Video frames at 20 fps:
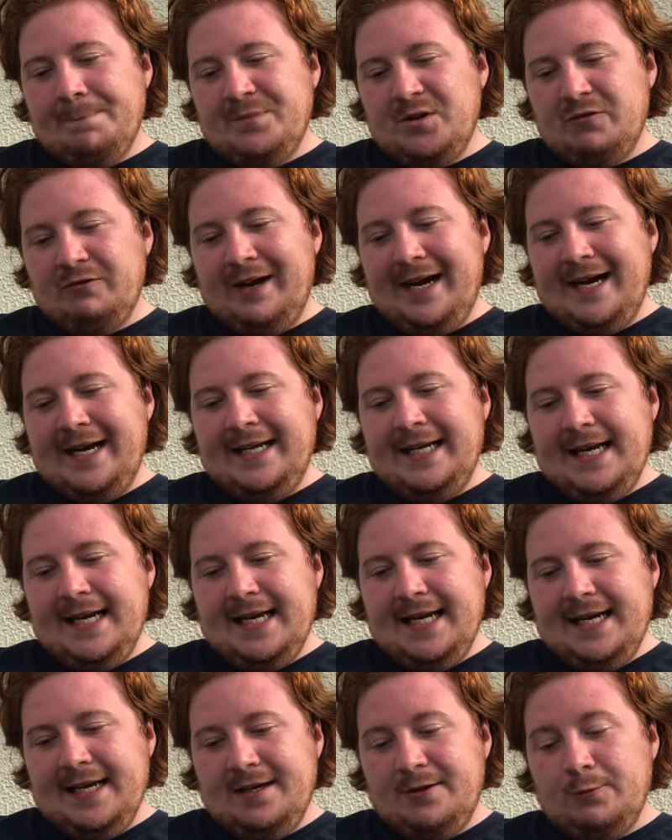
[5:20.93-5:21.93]
grade
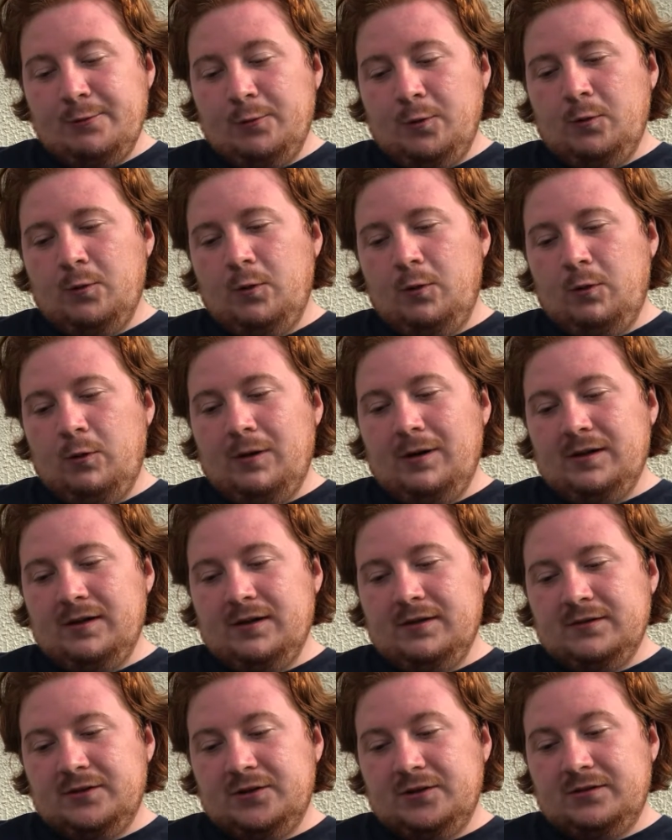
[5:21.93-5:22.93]
equal or
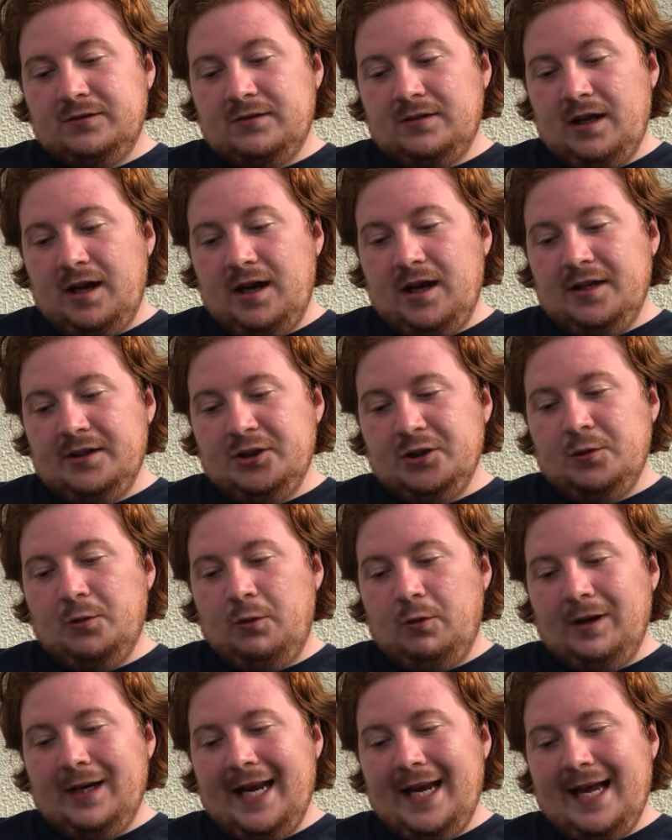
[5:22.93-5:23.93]
to
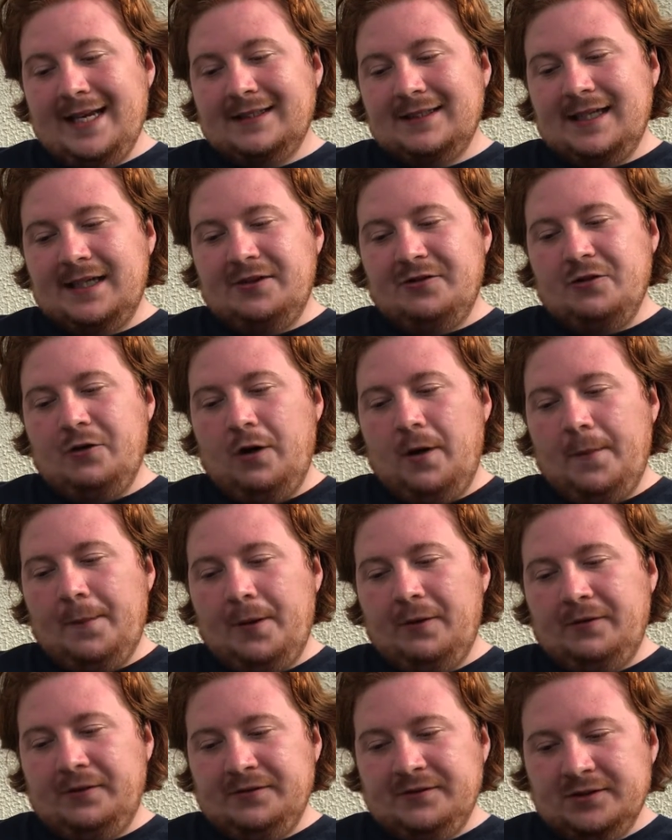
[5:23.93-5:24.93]
or less than your
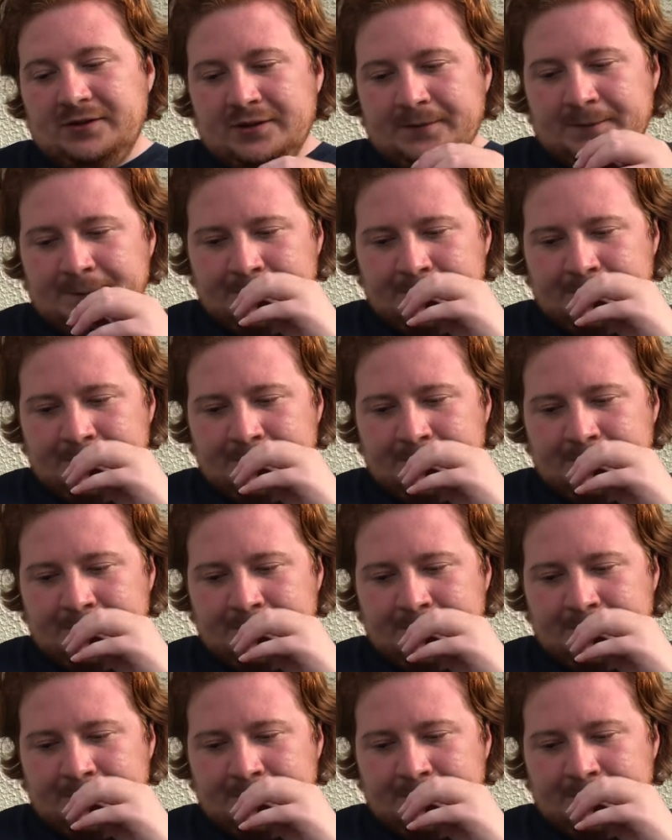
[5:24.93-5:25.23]
opponent's